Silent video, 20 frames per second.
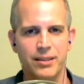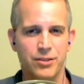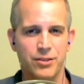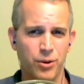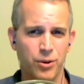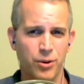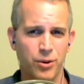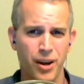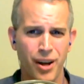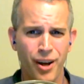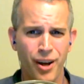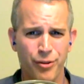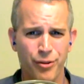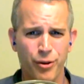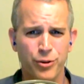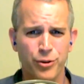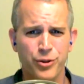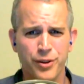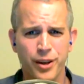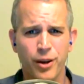So
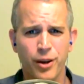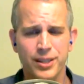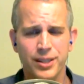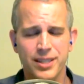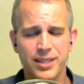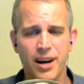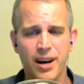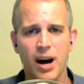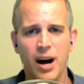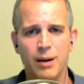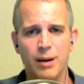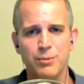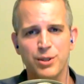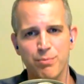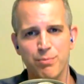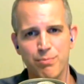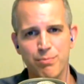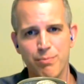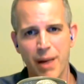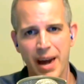those are the only times
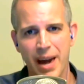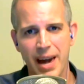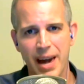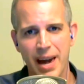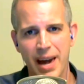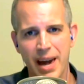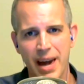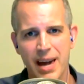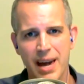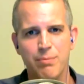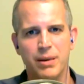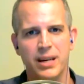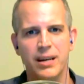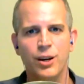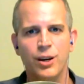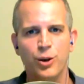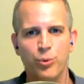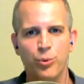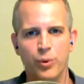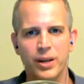that maybe
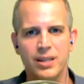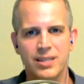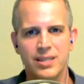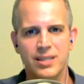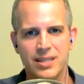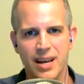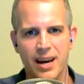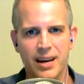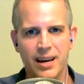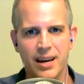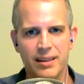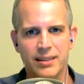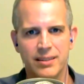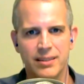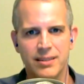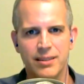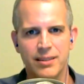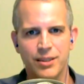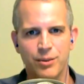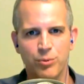we could say that
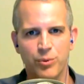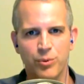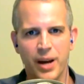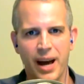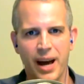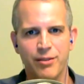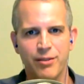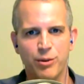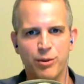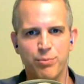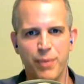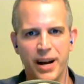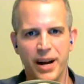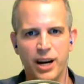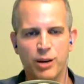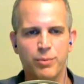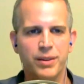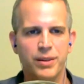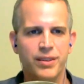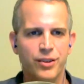we have an
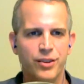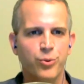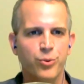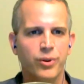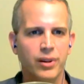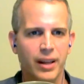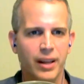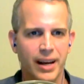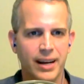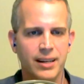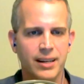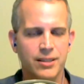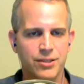impairment that's related